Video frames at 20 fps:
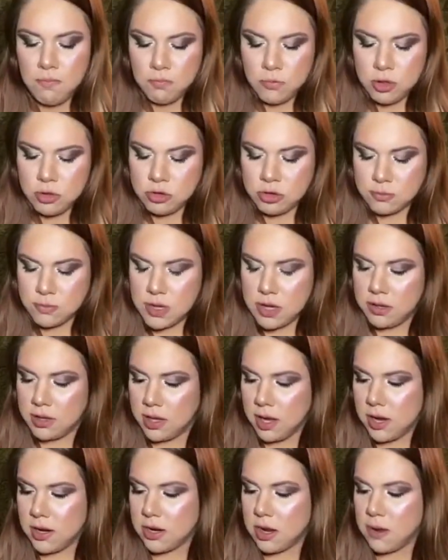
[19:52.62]
You smell
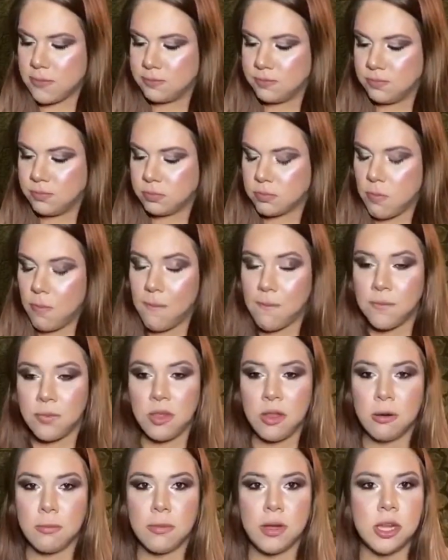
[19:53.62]
kind of,
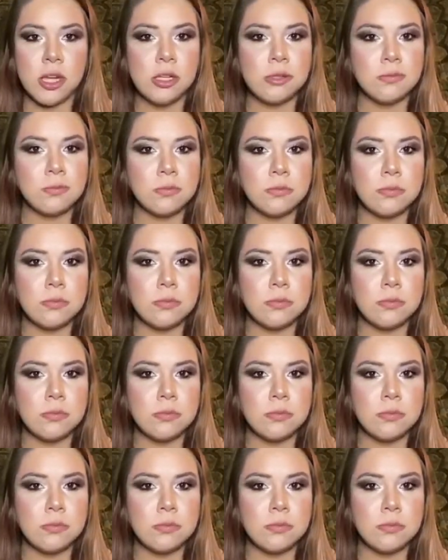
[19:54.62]
little buddy.